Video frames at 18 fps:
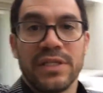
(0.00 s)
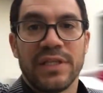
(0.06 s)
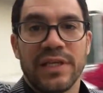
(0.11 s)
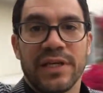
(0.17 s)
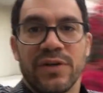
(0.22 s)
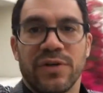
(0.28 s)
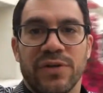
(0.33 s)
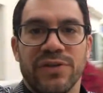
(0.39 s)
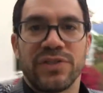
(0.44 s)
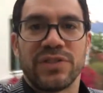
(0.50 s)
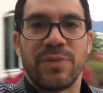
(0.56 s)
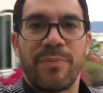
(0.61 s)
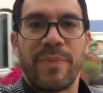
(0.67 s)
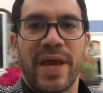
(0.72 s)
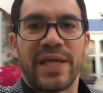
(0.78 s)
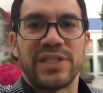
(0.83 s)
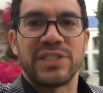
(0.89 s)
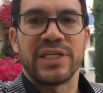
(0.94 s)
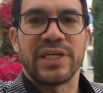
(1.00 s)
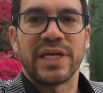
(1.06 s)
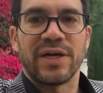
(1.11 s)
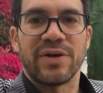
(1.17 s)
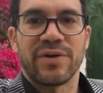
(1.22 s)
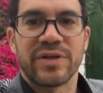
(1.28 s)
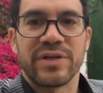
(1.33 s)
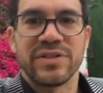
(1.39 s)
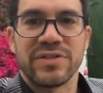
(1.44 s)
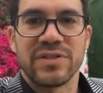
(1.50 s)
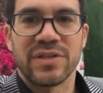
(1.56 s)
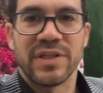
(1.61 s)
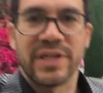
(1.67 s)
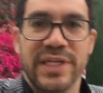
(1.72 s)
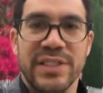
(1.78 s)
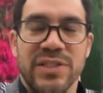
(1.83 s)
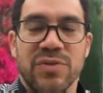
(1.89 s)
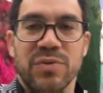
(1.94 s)
They call this the magic hour because the
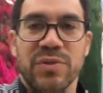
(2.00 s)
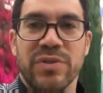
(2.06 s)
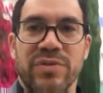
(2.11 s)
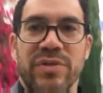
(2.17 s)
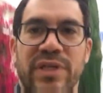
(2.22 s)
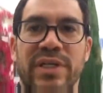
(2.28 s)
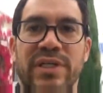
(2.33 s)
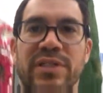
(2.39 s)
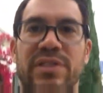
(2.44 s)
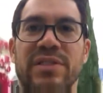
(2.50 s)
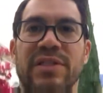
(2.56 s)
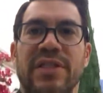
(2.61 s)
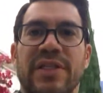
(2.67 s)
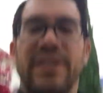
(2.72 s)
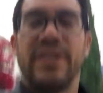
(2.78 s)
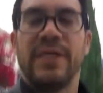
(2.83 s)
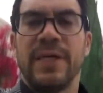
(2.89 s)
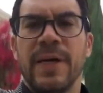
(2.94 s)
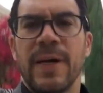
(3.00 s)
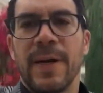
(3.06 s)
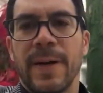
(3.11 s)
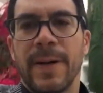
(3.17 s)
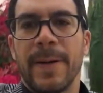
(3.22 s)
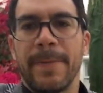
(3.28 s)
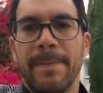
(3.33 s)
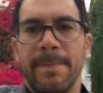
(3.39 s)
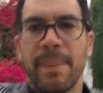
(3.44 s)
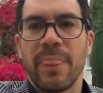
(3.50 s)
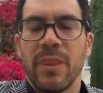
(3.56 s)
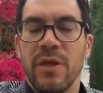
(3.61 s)
light's real nice. But